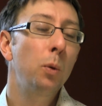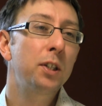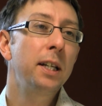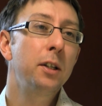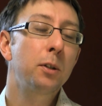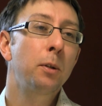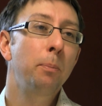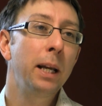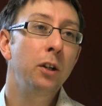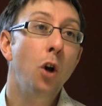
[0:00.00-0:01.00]
was seen as
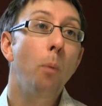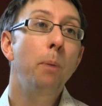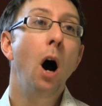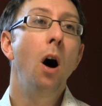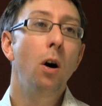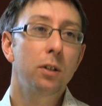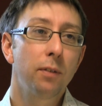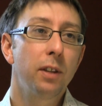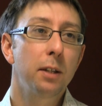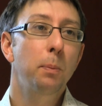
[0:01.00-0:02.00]
being not
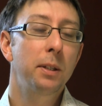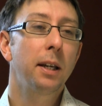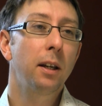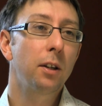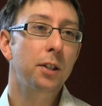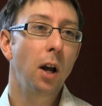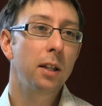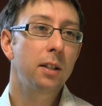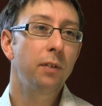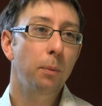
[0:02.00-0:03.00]
part of this particular
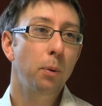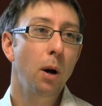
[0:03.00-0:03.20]
scientific